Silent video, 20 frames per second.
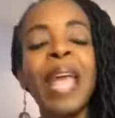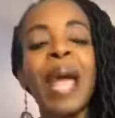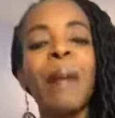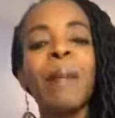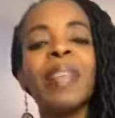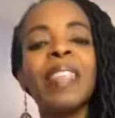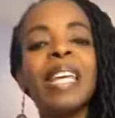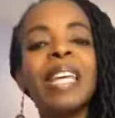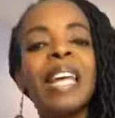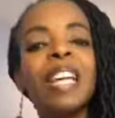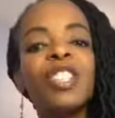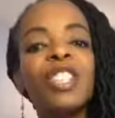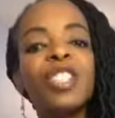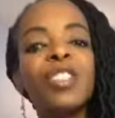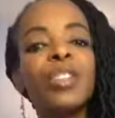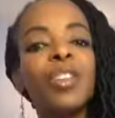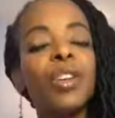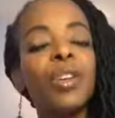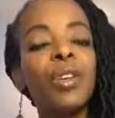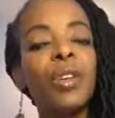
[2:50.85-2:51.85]
But then I
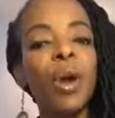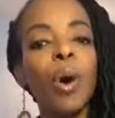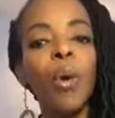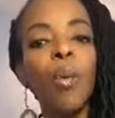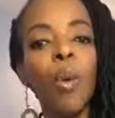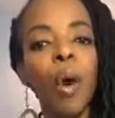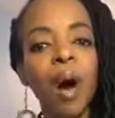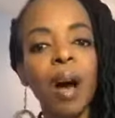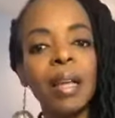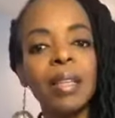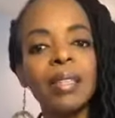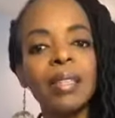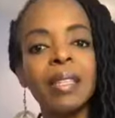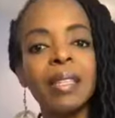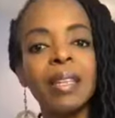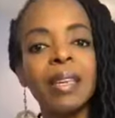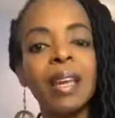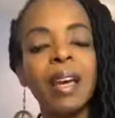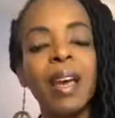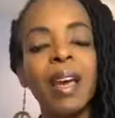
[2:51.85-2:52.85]
just thought, you know what?
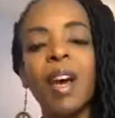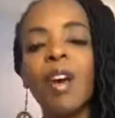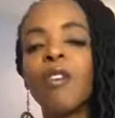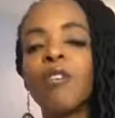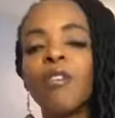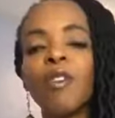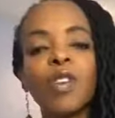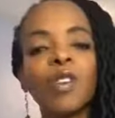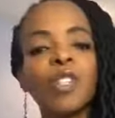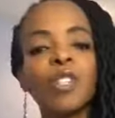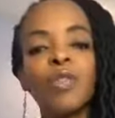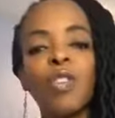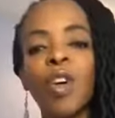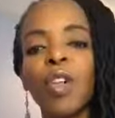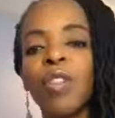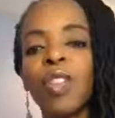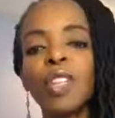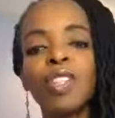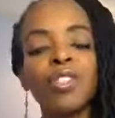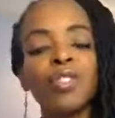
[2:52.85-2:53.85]
First of all,
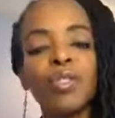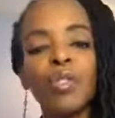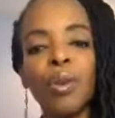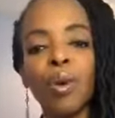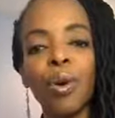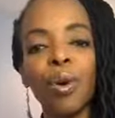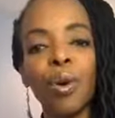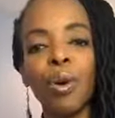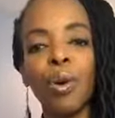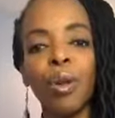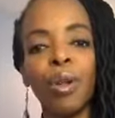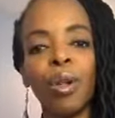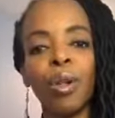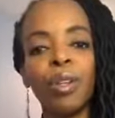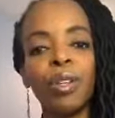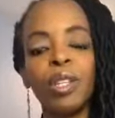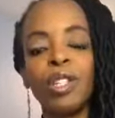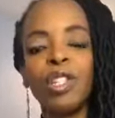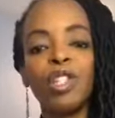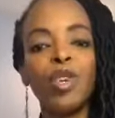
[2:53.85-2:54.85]
this girl
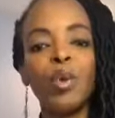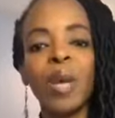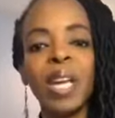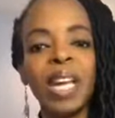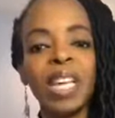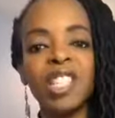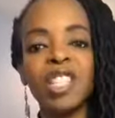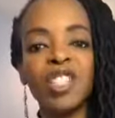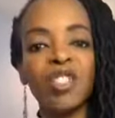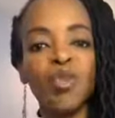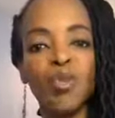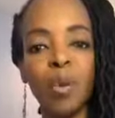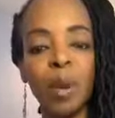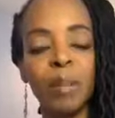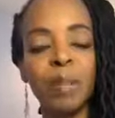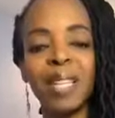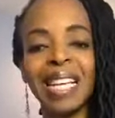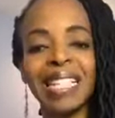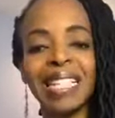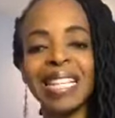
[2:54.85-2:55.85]
is doing a
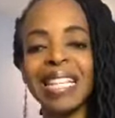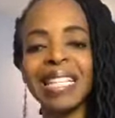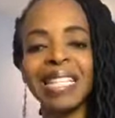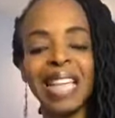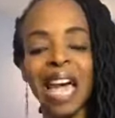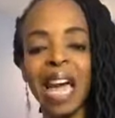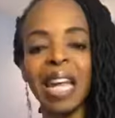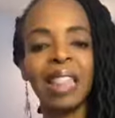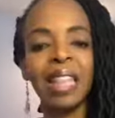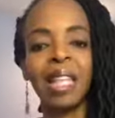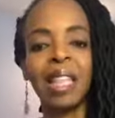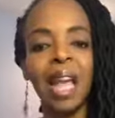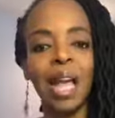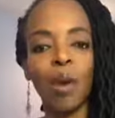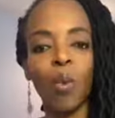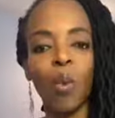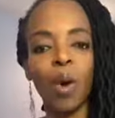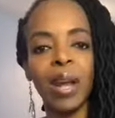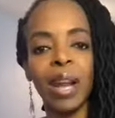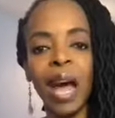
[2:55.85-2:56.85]
script that's exactly like
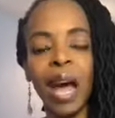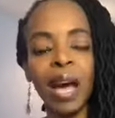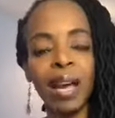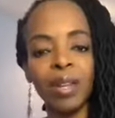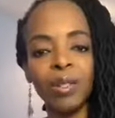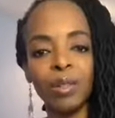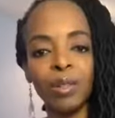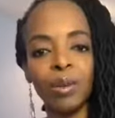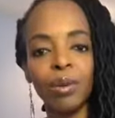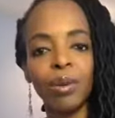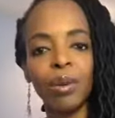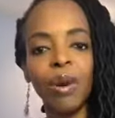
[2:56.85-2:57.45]
what I do.